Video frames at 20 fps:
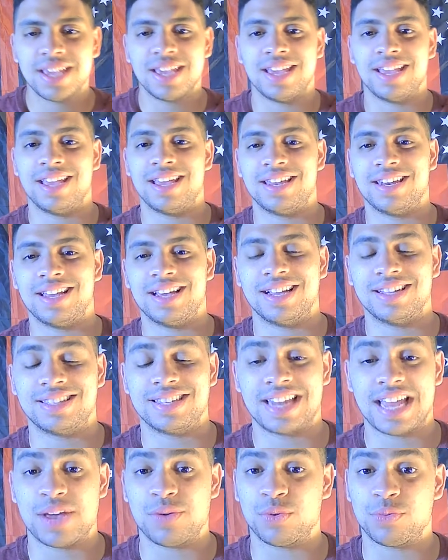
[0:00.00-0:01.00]
And
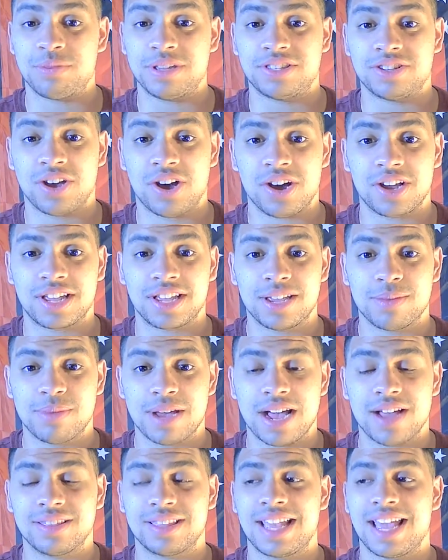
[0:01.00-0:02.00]
today we'll be talking
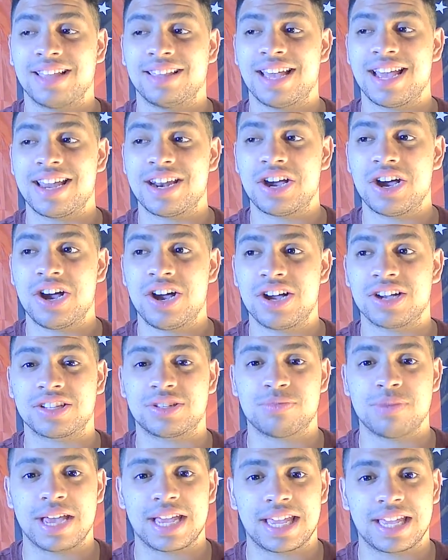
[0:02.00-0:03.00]
about the Atlanta Hawks
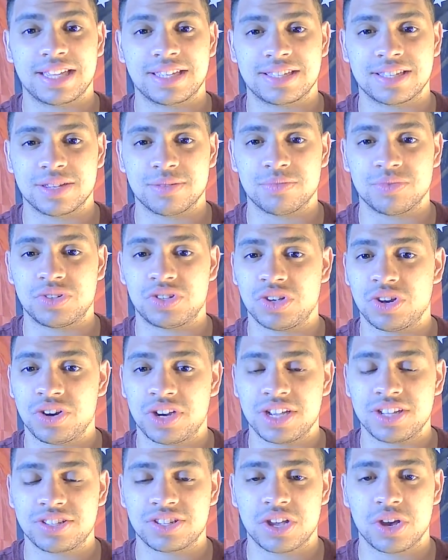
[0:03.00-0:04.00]
making some
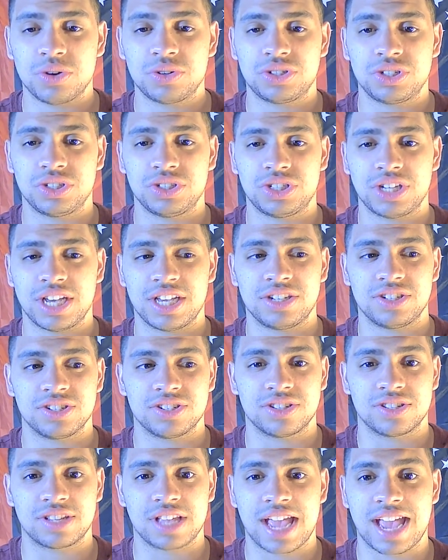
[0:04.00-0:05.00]
serious coaching
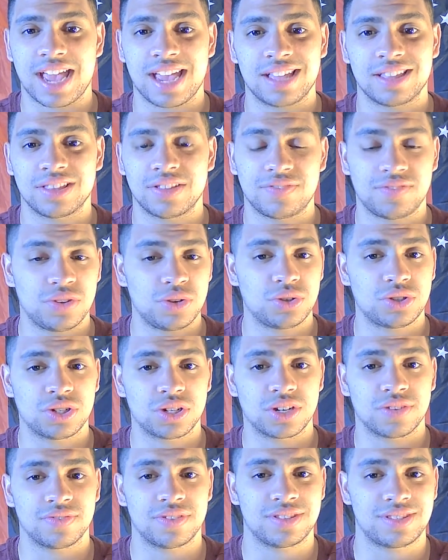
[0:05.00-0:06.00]
changes and the
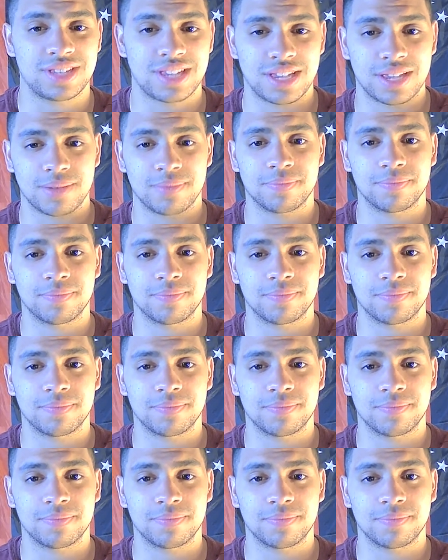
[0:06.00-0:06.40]
future of the team.